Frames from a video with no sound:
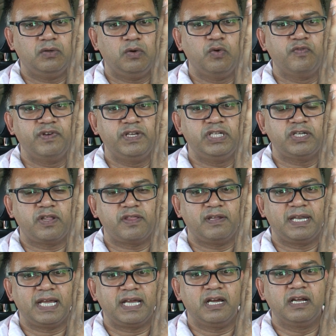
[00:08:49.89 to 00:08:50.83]
over each other
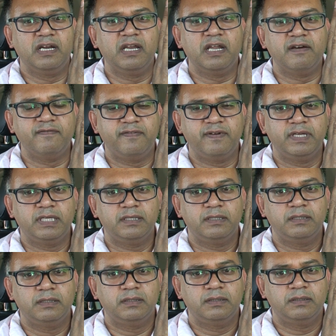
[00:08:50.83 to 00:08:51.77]
like a glove.
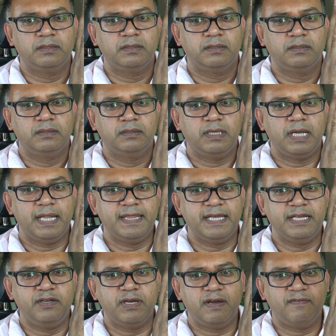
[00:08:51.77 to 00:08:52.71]
And
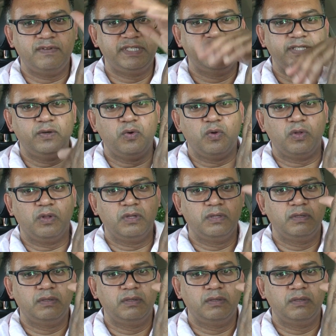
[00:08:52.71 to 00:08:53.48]
then you have a soul.